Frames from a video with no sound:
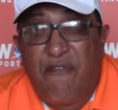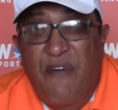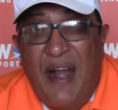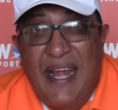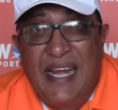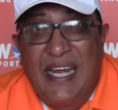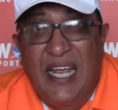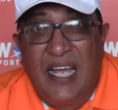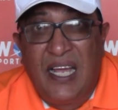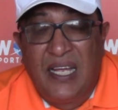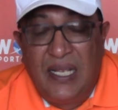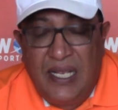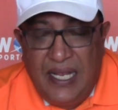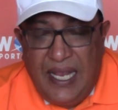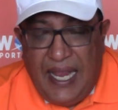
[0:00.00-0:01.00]

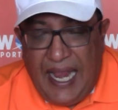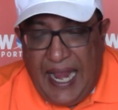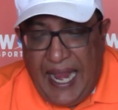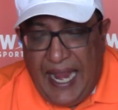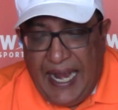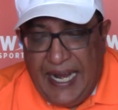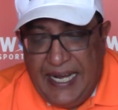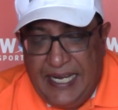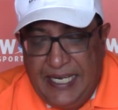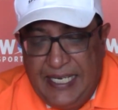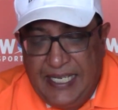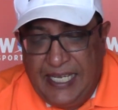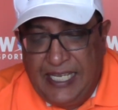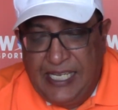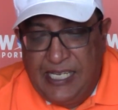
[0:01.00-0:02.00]
Franca
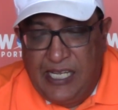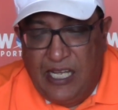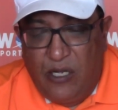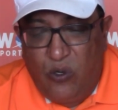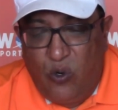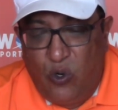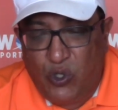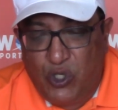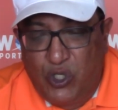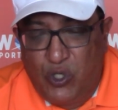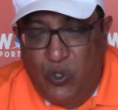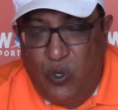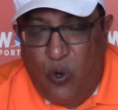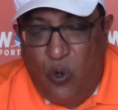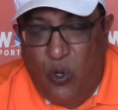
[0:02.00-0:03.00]
and a
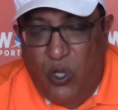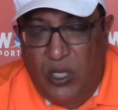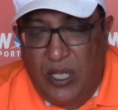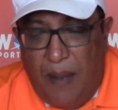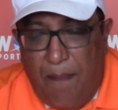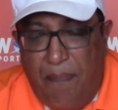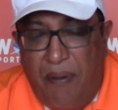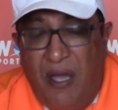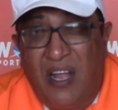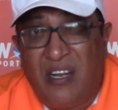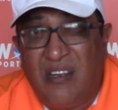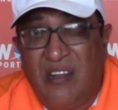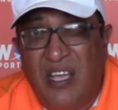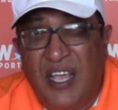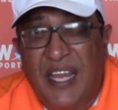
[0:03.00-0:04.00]
horse called
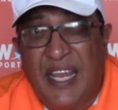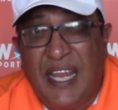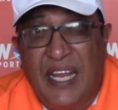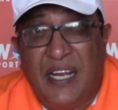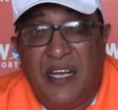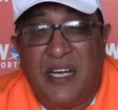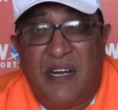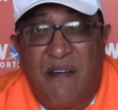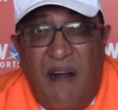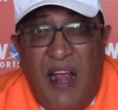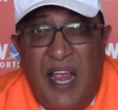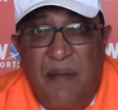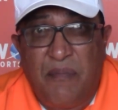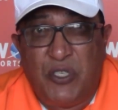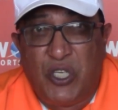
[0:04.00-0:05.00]
Partner in
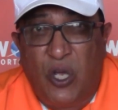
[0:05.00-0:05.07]
Crime.